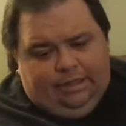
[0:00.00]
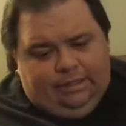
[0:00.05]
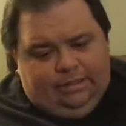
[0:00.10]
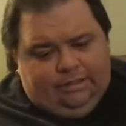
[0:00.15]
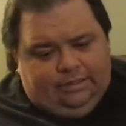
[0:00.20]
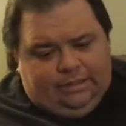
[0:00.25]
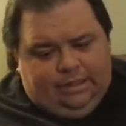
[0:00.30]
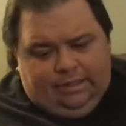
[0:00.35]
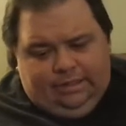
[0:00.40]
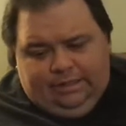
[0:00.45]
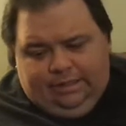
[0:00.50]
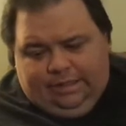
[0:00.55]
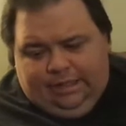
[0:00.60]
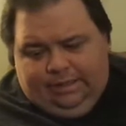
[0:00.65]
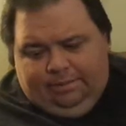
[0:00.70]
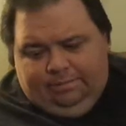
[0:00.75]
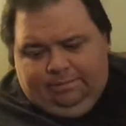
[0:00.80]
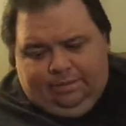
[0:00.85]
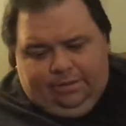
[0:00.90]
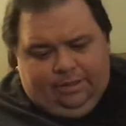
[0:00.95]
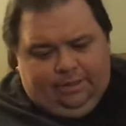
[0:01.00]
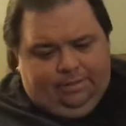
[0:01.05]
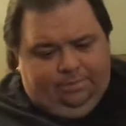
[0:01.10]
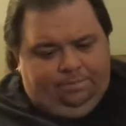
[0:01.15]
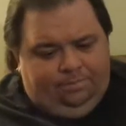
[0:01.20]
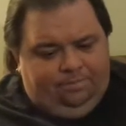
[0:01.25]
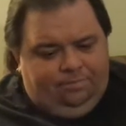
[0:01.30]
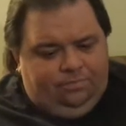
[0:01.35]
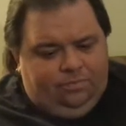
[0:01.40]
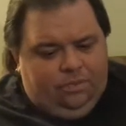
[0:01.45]
It's kind of the game plan.
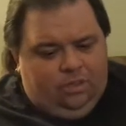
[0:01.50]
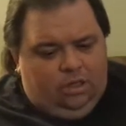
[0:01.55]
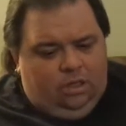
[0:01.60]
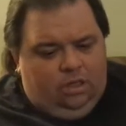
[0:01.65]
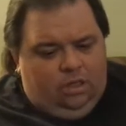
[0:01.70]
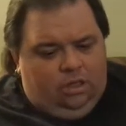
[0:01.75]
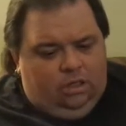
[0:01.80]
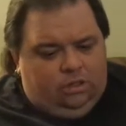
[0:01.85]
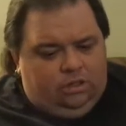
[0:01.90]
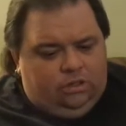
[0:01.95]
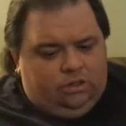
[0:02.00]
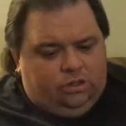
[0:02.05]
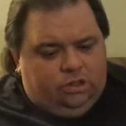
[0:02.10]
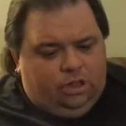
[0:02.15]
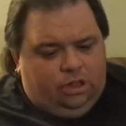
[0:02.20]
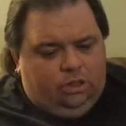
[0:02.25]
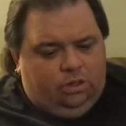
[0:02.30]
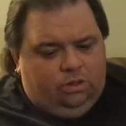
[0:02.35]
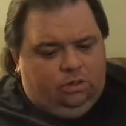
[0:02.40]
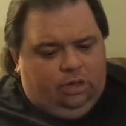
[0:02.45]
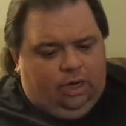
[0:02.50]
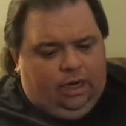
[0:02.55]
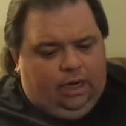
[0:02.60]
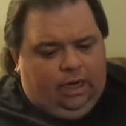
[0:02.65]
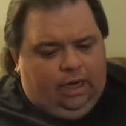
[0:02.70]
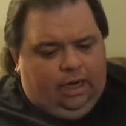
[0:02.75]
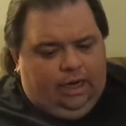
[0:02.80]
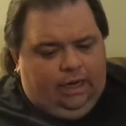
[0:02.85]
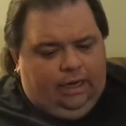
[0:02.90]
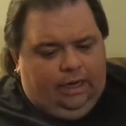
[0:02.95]
So
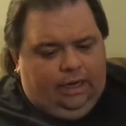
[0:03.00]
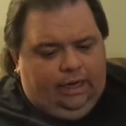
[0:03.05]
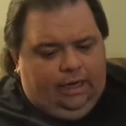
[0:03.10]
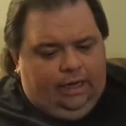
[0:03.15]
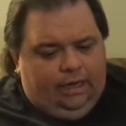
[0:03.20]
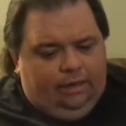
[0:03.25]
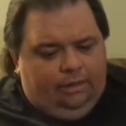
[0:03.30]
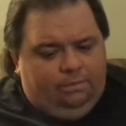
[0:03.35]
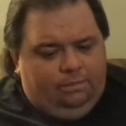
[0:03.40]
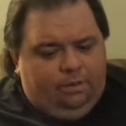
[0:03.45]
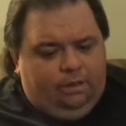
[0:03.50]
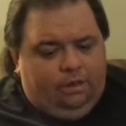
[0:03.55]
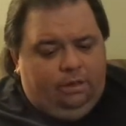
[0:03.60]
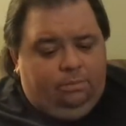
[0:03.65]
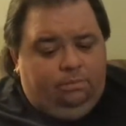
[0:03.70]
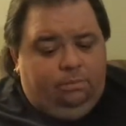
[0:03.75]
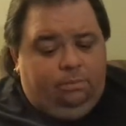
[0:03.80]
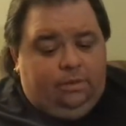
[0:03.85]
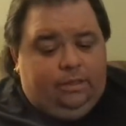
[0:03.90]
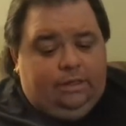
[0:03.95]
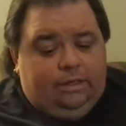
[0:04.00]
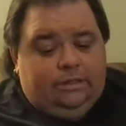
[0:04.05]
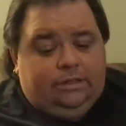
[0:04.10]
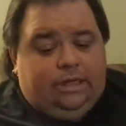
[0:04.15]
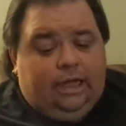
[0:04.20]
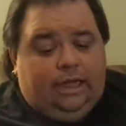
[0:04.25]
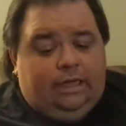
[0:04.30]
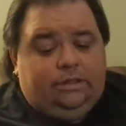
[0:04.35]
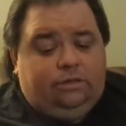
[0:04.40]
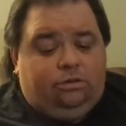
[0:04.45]
these
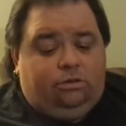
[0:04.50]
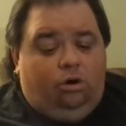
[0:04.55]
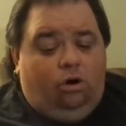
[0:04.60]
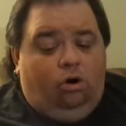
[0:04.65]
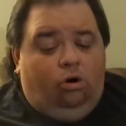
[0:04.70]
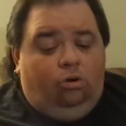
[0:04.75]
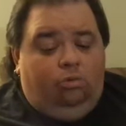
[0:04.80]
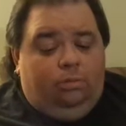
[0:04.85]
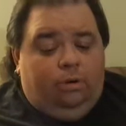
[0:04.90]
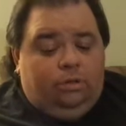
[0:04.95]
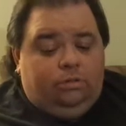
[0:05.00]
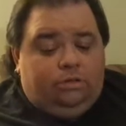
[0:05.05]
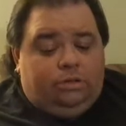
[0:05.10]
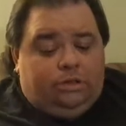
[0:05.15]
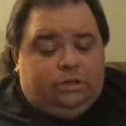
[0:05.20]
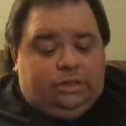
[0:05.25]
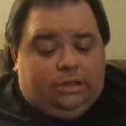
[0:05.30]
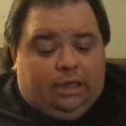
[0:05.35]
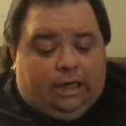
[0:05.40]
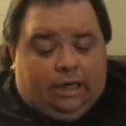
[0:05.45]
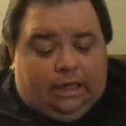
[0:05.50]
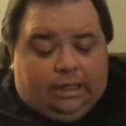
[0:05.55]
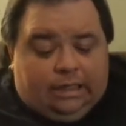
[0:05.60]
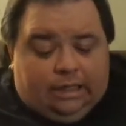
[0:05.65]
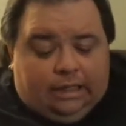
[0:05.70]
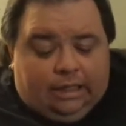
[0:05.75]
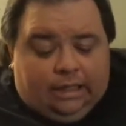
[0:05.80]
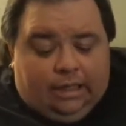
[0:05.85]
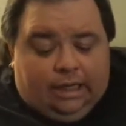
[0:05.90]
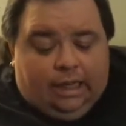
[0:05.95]
guys are almost done.
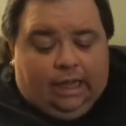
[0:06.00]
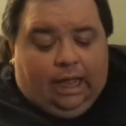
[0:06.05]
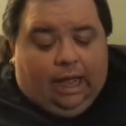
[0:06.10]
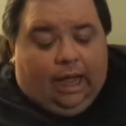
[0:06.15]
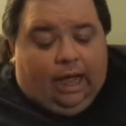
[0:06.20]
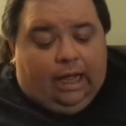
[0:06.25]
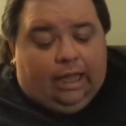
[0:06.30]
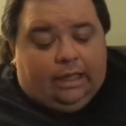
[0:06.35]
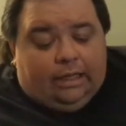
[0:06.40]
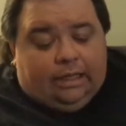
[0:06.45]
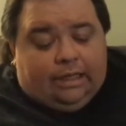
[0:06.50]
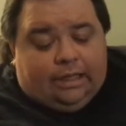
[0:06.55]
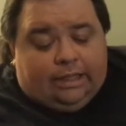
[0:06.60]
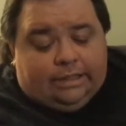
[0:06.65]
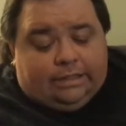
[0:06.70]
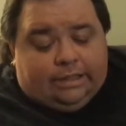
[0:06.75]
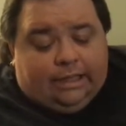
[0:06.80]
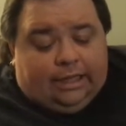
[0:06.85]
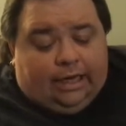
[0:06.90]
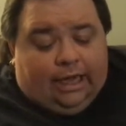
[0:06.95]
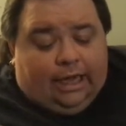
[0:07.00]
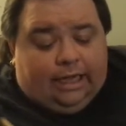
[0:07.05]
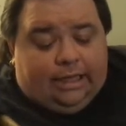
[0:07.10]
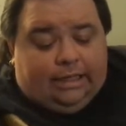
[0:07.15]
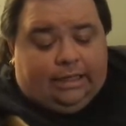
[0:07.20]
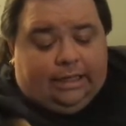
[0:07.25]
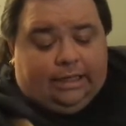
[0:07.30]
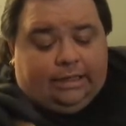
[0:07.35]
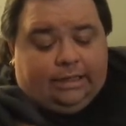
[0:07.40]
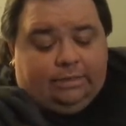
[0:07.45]
Like I said, I
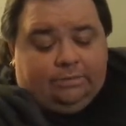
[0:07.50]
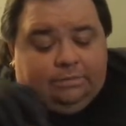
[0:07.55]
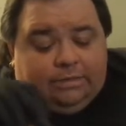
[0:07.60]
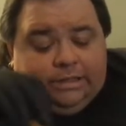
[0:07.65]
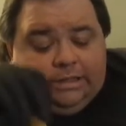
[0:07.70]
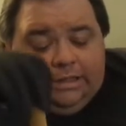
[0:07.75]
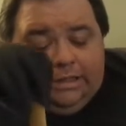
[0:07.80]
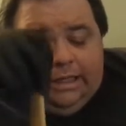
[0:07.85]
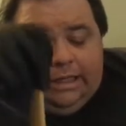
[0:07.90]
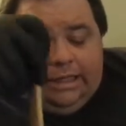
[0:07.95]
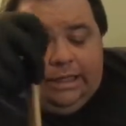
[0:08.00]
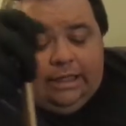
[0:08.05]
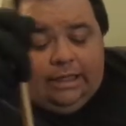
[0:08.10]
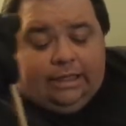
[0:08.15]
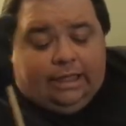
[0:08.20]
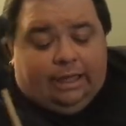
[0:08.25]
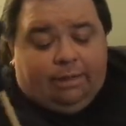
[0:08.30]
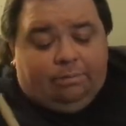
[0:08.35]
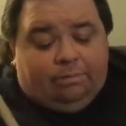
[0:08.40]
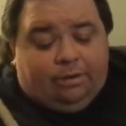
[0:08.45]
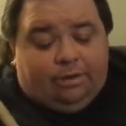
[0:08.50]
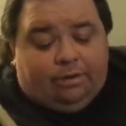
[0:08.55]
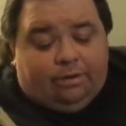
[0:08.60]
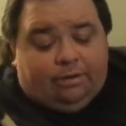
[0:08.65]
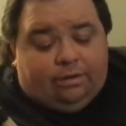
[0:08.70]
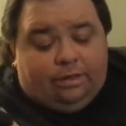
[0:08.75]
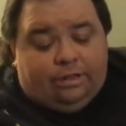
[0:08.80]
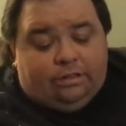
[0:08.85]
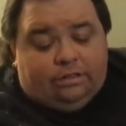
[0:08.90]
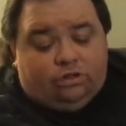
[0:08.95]
let them sit in that
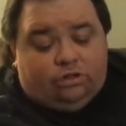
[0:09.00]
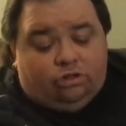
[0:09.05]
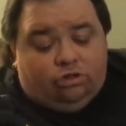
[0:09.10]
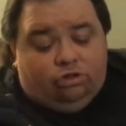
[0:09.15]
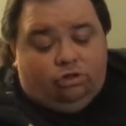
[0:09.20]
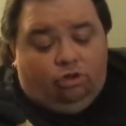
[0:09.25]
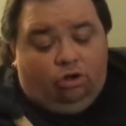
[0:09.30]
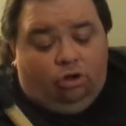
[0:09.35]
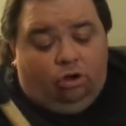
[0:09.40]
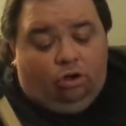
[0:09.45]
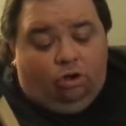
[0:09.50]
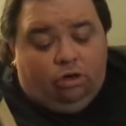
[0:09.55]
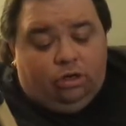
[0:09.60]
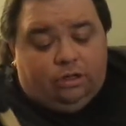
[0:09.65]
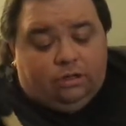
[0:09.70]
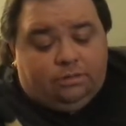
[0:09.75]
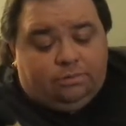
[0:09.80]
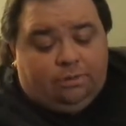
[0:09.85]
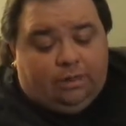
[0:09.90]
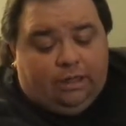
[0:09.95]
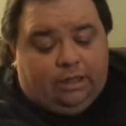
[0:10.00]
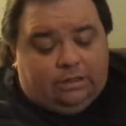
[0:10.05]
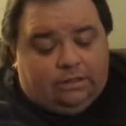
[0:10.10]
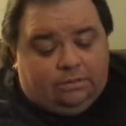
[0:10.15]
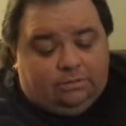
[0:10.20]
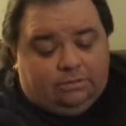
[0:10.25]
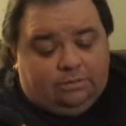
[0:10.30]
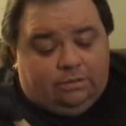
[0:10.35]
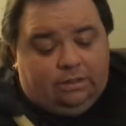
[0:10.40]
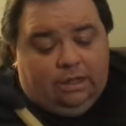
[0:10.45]
butter as long as
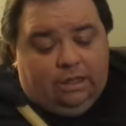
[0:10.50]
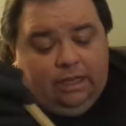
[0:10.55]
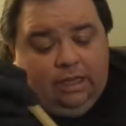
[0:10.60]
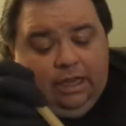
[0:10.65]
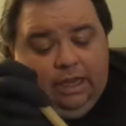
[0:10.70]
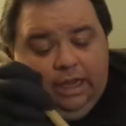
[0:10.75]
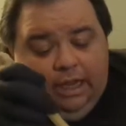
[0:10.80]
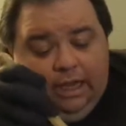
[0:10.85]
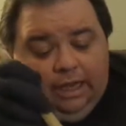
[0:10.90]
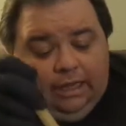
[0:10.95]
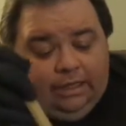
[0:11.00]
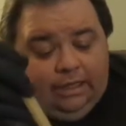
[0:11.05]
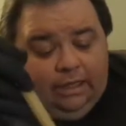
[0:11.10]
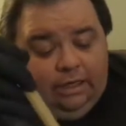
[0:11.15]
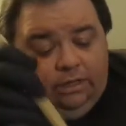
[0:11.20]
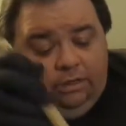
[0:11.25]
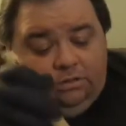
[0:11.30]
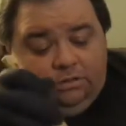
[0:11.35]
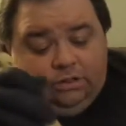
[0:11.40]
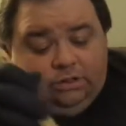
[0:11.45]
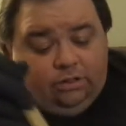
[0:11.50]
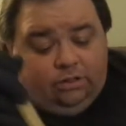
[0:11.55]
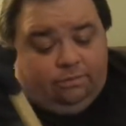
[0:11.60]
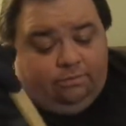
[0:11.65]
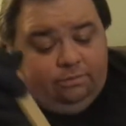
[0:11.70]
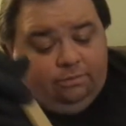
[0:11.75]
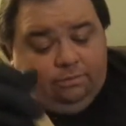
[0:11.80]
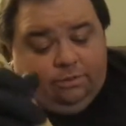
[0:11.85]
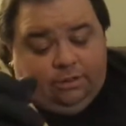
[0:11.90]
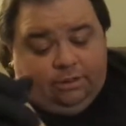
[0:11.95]
possible, and then you serve
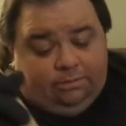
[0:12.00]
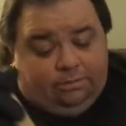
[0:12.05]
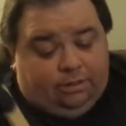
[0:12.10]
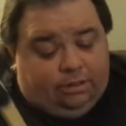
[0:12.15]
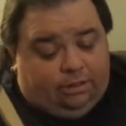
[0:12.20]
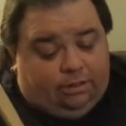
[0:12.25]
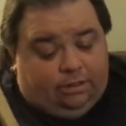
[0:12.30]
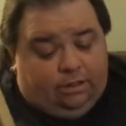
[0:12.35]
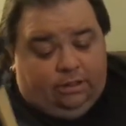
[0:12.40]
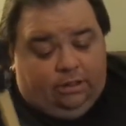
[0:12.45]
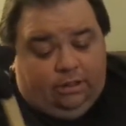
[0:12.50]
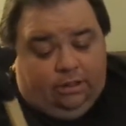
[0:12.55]
them with the butter.